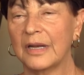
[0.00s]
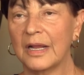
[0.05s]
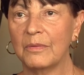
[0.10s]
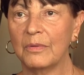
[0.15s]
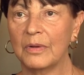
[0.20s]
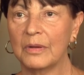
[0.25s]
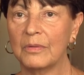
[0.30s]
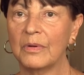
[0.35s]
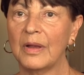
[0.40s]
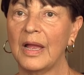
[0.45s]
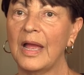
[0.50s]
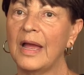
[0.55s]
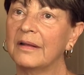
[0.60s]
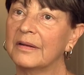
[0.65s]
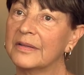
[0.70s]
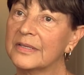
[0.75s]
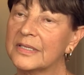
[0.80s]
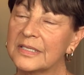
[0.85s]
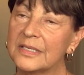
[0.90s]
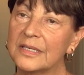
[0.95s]
and we were
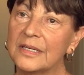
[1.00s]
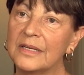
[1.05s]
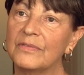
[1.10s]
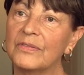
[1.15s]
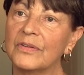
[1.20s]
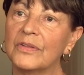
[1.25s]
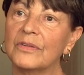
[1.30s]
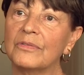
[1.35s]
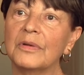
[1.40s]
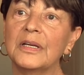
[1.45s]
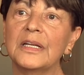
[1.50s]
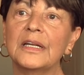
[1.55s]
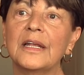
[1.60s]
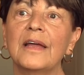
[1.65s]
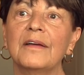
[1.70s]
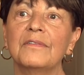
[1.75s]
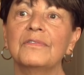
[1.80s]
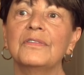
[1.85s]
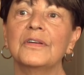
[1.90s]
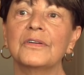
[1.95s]
out of the city for three and a
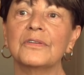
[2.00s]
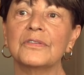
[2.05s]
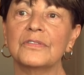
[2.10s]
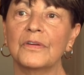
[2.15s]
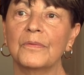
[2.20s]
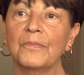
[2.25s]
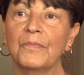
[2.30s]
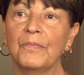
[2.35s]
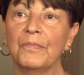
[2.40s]
half years